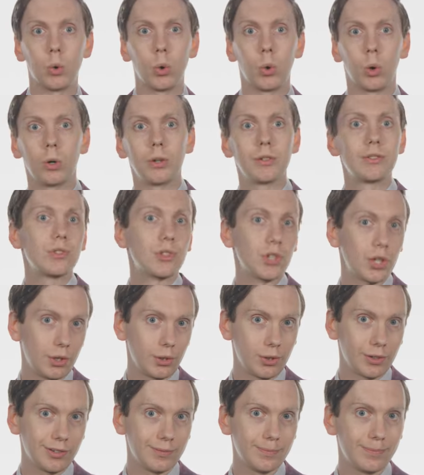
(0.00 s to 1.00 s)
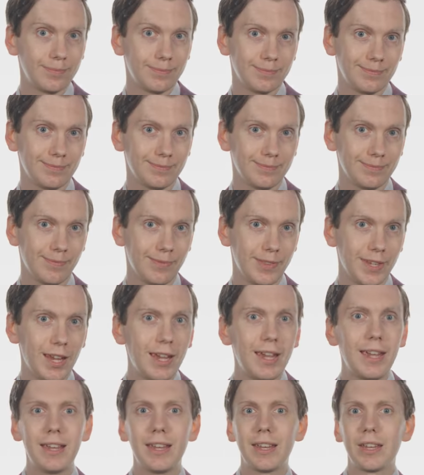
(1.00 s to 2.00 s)
or 2.
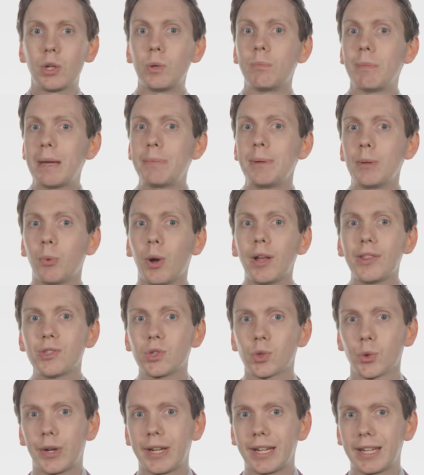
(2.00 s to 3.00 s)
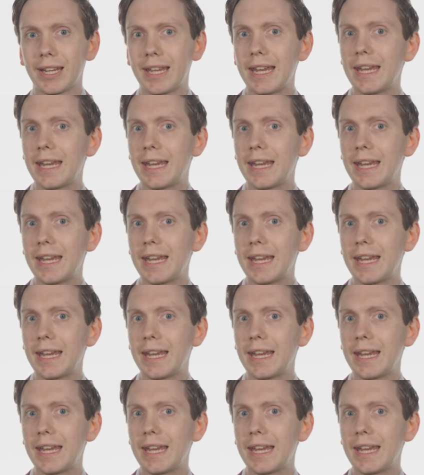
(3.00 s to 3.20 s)
You may be wondering